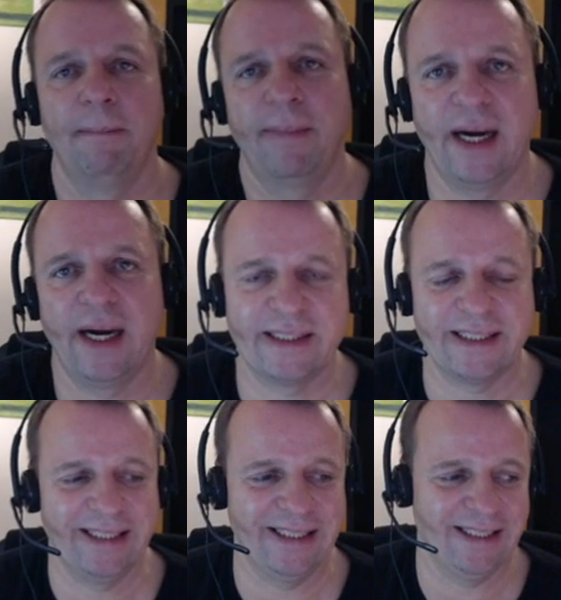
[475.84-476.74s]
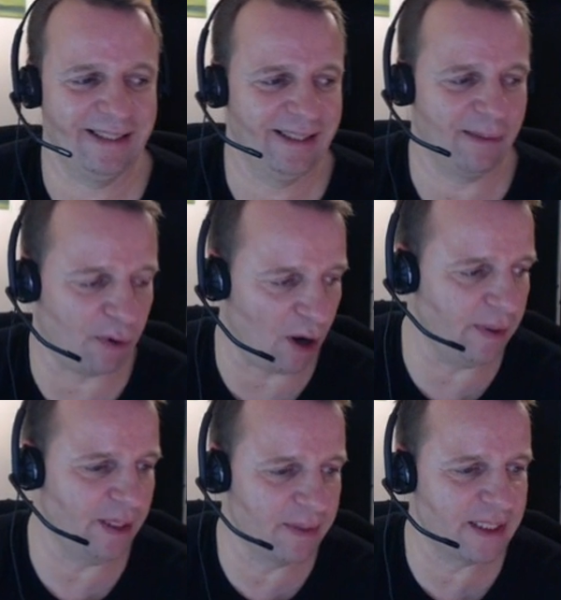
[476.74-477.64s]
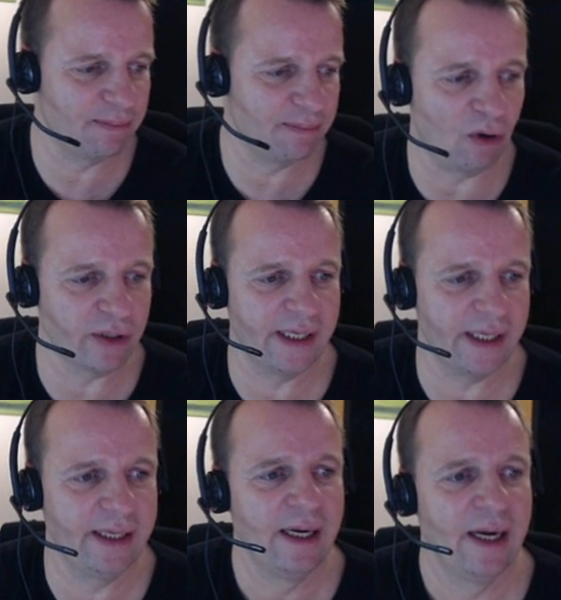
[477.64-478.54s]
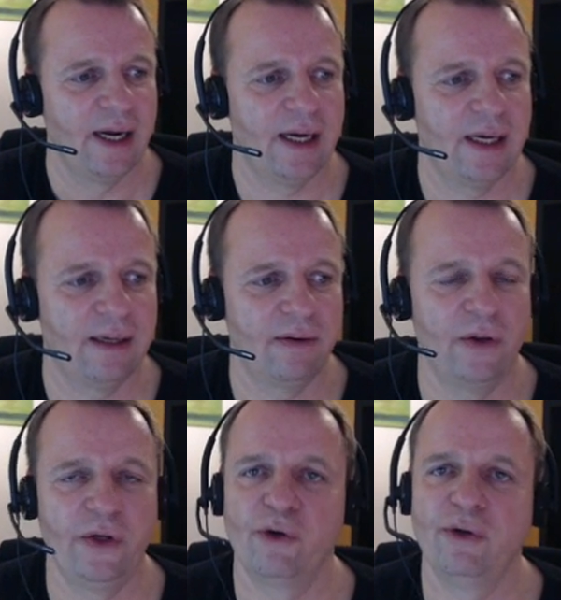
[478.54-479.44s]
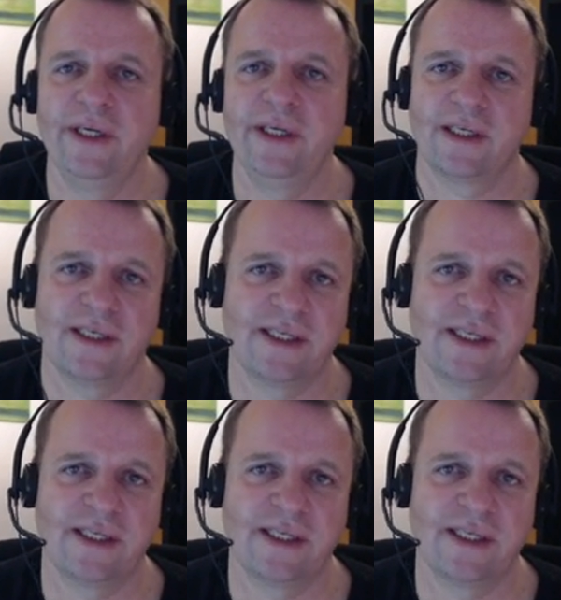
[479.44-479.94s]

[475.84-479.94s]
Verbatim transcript: But the problem is mostly uh, you need